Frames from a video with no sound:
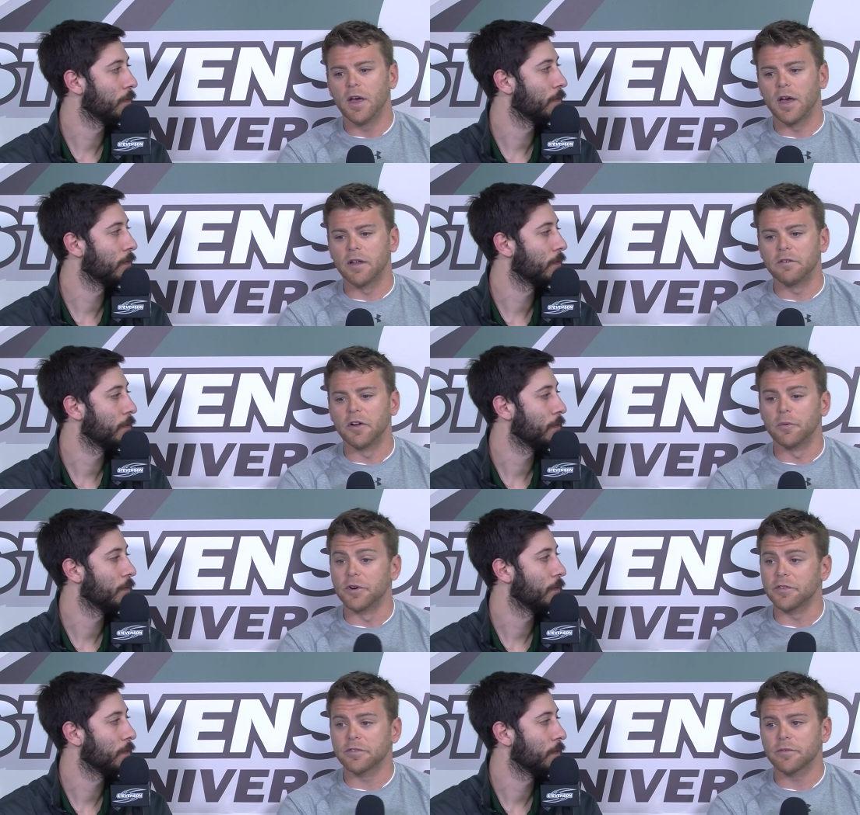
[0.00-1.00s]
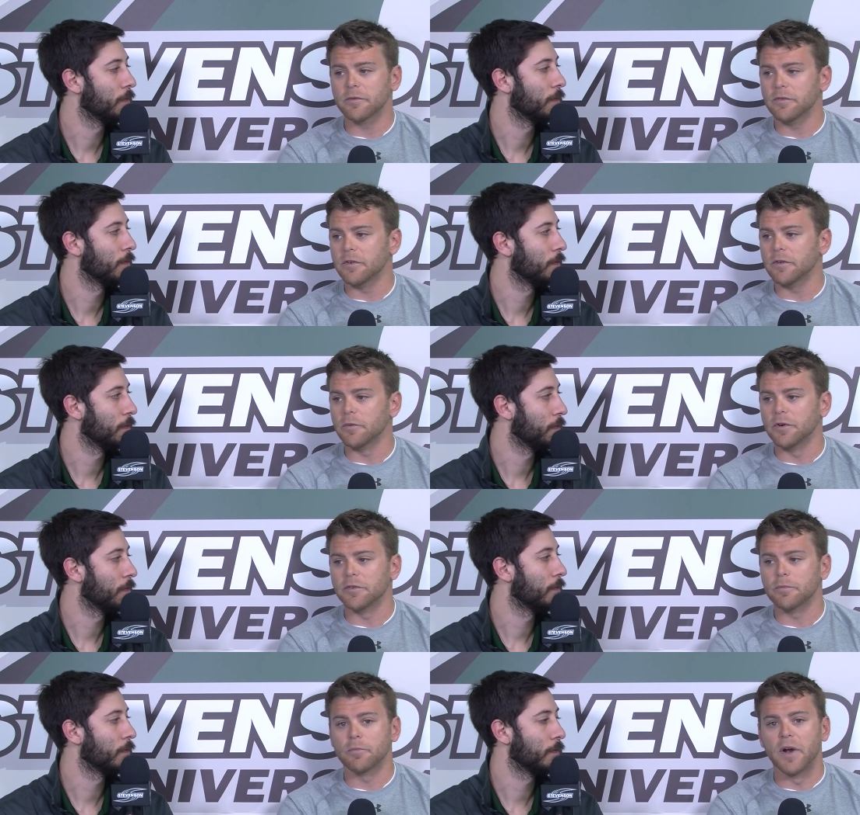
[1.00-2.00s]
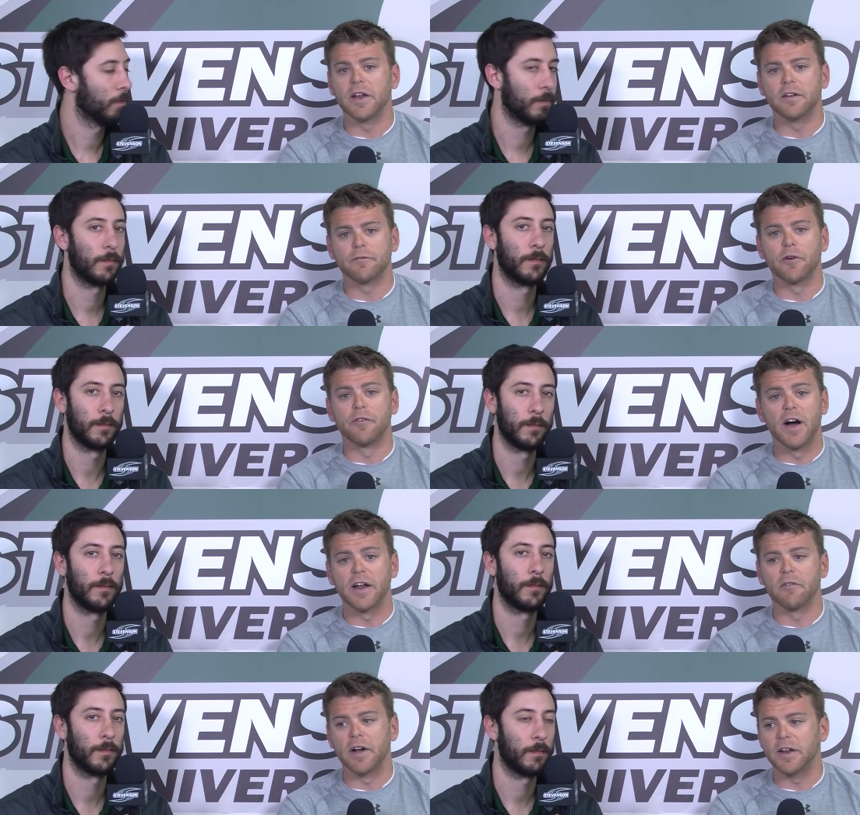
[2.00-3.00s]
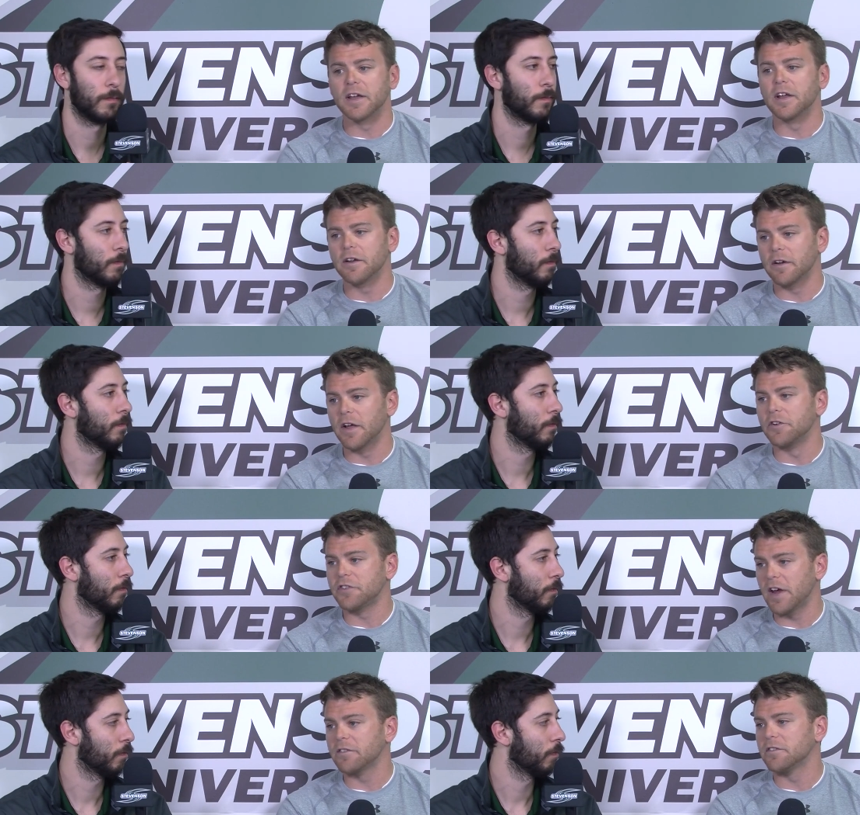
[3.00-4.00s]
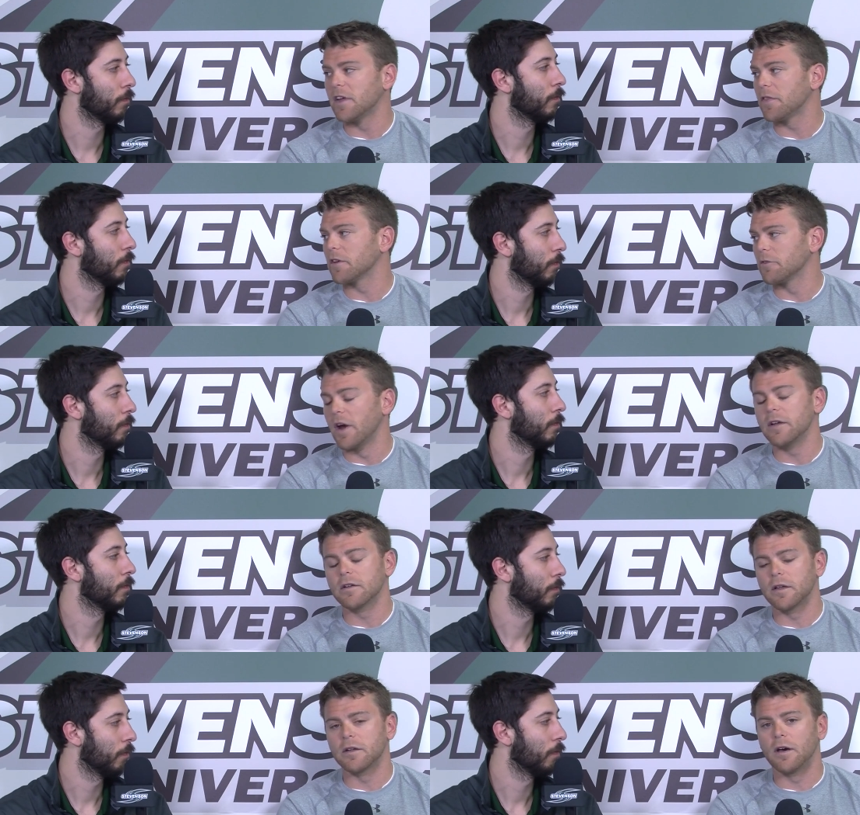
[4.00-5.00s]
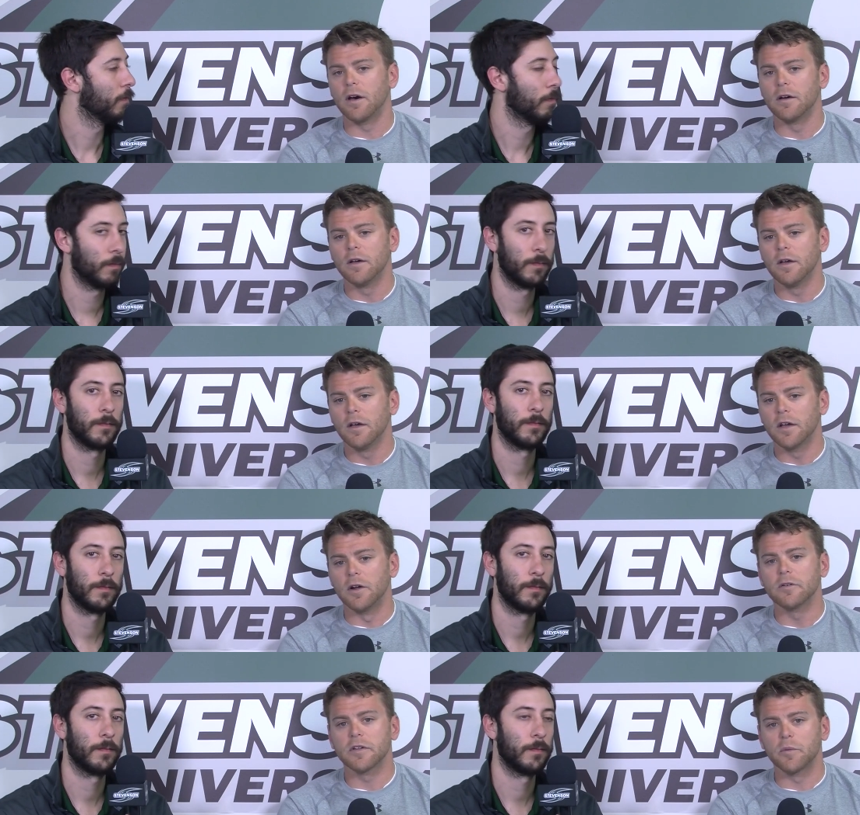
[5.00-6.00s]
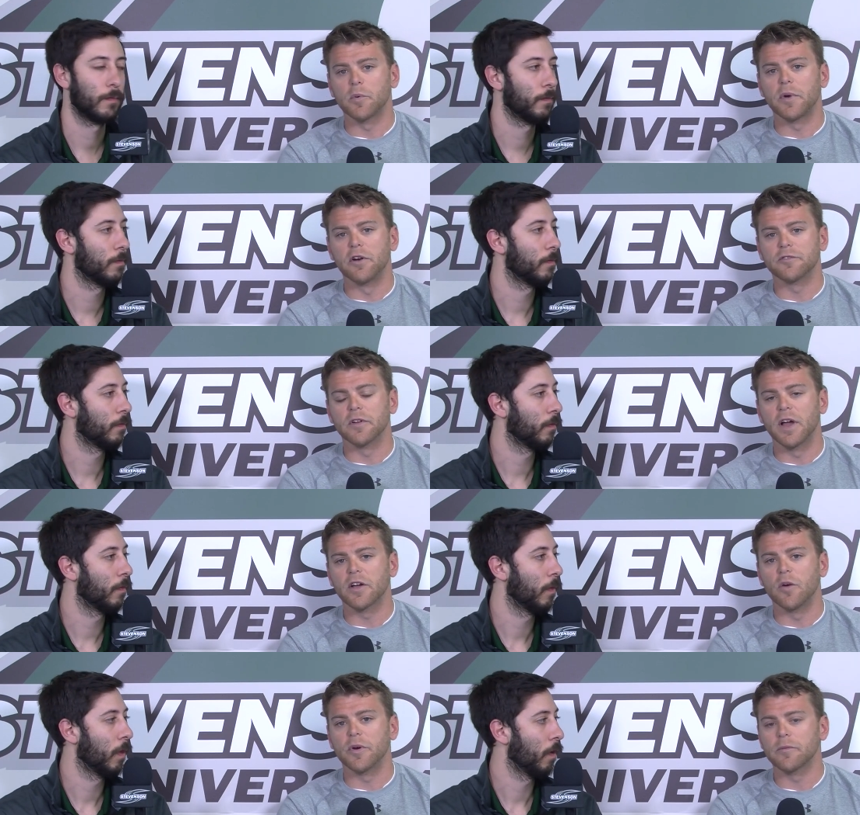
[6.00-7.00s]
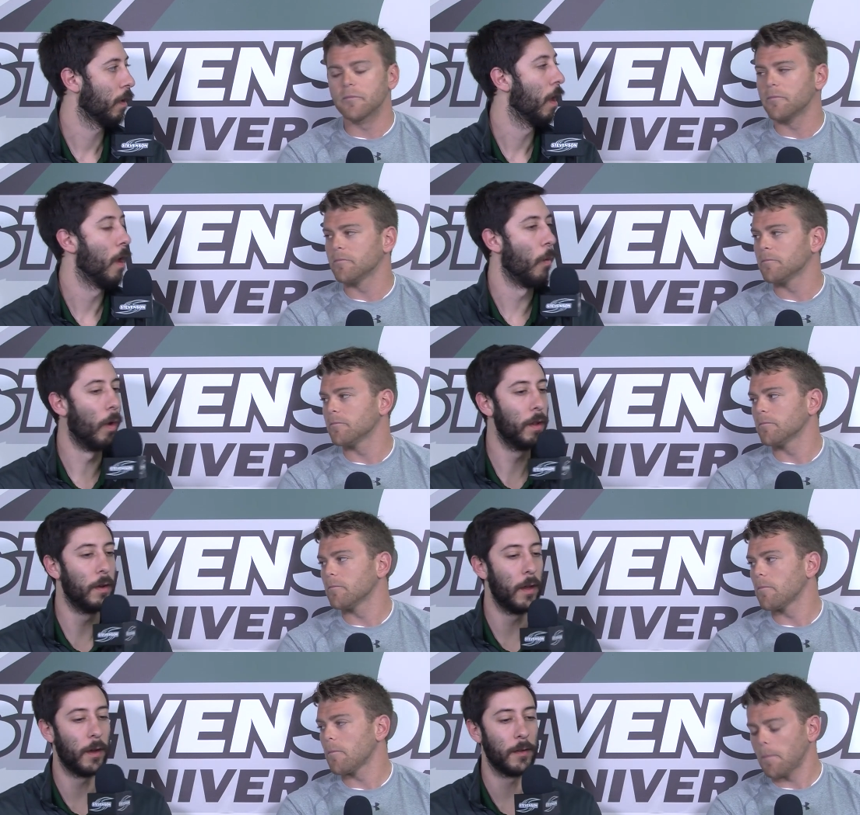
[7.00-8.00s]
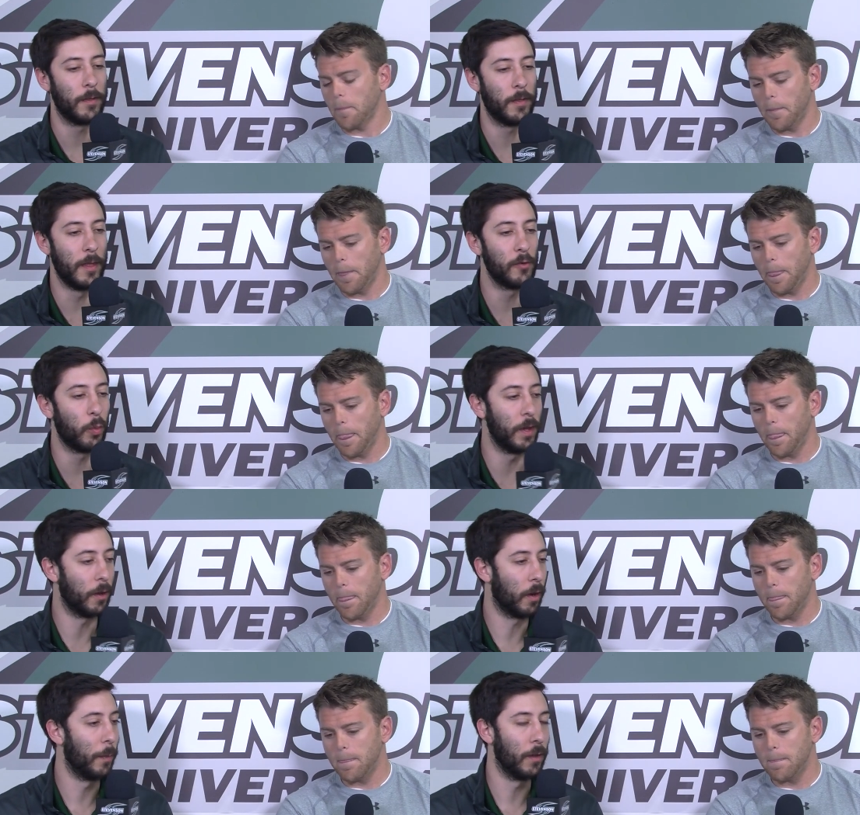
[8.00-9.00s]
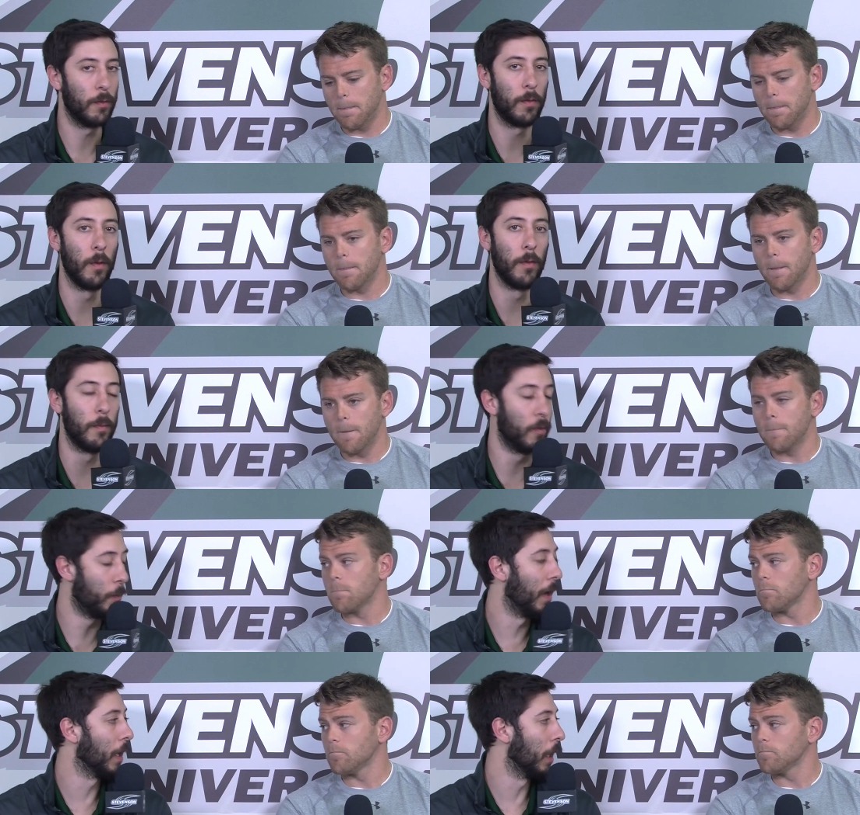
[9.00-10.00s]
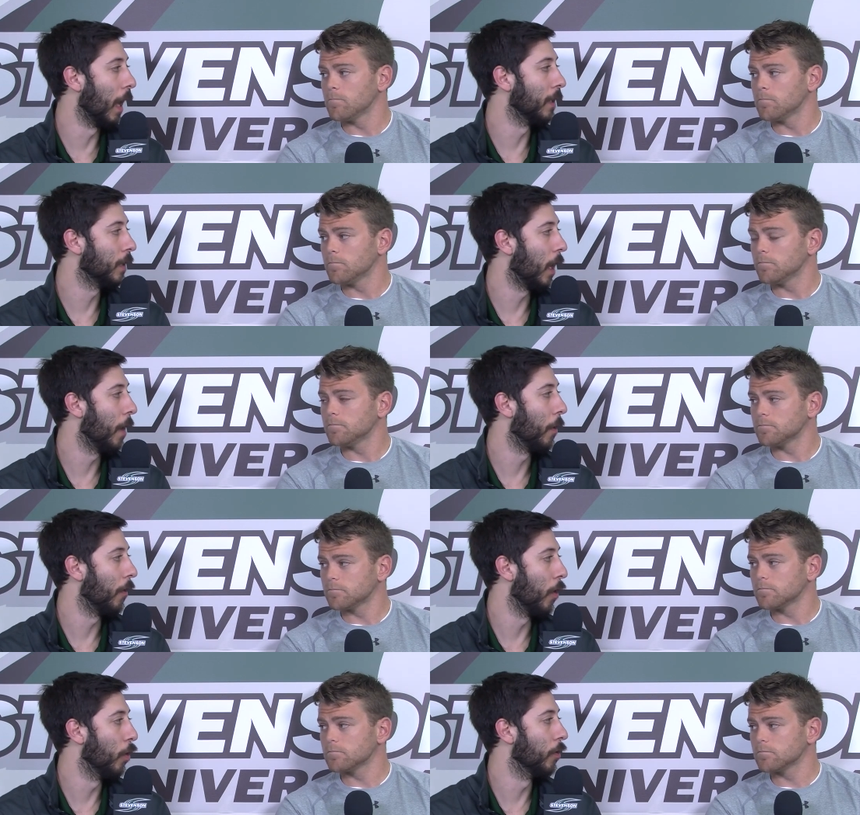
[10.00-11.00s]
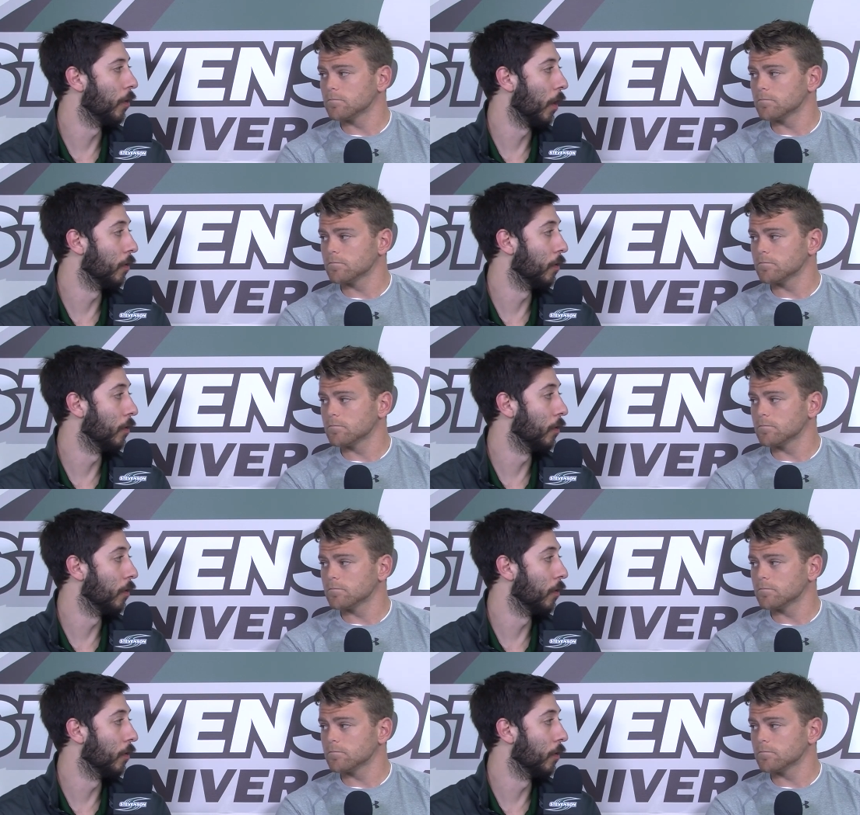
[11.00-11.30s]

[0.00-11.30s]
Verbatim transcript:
Speaker 1: and you know, we're just we're just ready for Friday, ready to get another chance to set things right, and. Uh, you know,
Speaker 2: and then prepare us for Lycoming. What did uh, this week? You're going to be spending a lot of time on those uh,